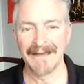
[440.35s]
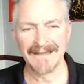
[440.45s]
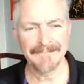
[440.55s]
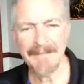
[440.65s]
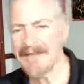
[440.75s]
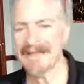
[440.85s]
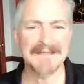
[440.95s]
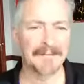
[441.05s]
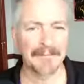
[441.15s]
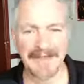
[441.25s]
You maybe had
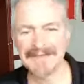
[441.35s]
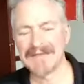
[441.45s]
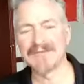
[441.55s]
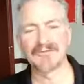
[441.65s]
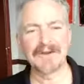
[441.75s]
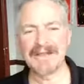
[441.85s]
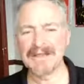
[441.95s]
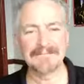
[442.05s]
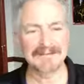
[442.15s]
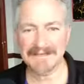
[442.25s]
some amazing
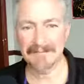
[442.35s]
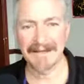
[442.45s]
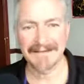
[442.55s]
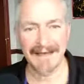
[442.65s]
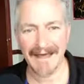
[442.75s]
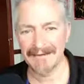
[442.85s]
dreams, something like that,